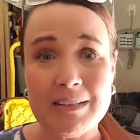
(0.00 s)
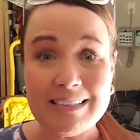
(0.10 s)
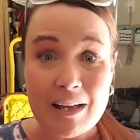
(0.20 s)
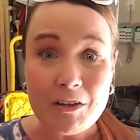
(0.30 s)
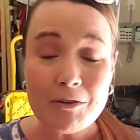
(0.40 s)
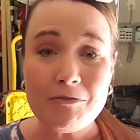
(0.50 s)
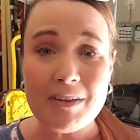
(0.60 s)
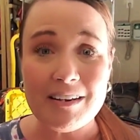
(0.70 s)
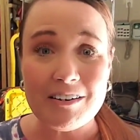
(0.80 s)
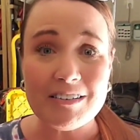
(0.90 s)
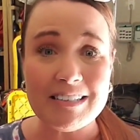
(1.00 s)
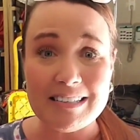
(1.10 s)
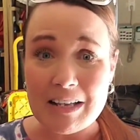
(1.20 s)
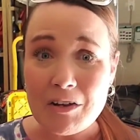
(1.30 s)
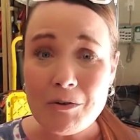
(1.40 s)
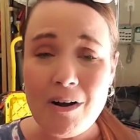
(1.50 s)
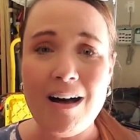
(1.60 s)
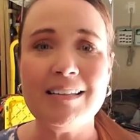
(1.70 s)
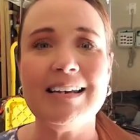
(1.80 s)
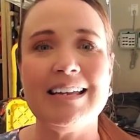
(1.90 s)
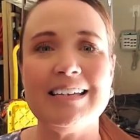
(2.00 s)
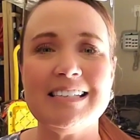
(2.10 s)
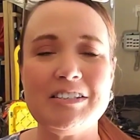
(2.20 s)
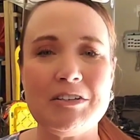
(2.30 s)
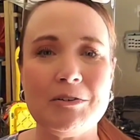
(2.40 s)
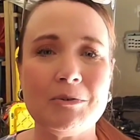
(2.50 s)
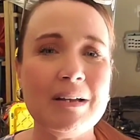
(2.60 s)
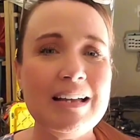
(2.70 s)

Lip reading: sell you feeders, to sell you colonies, to